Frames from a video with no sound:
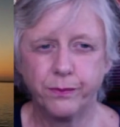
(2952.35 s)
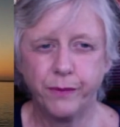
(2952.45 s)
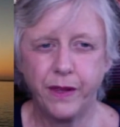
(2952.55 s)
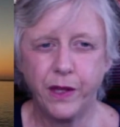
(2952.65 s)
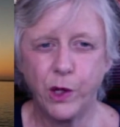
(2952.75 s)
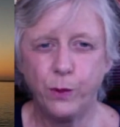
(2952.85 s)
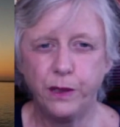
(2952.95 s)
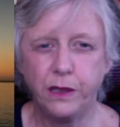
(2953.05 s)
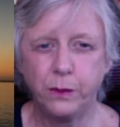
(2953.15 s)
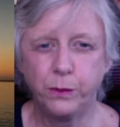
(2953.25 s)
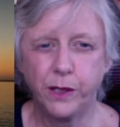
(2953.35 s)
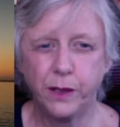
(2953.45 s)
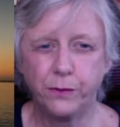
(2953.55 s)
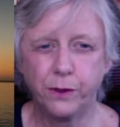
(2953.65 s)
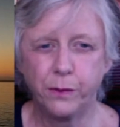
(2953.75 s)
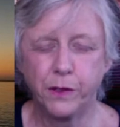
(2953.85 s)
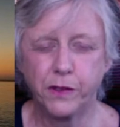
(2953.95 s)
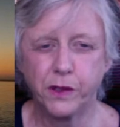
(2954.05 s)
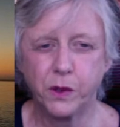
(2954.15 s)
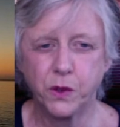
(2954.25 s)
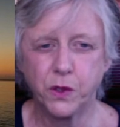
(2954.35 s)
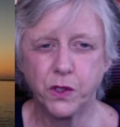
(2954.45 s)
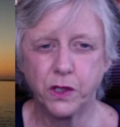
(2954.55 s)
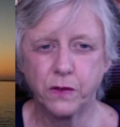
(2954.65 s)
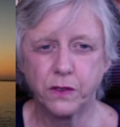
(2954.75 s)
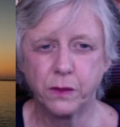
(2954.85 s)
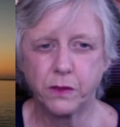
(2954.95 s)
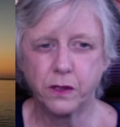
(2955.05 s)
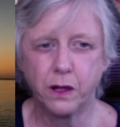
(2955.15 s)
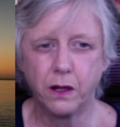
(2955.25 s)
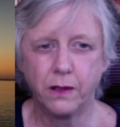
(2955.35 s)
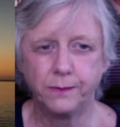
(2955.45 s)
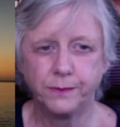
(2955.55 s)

May they all be liberated from this ocean of samsara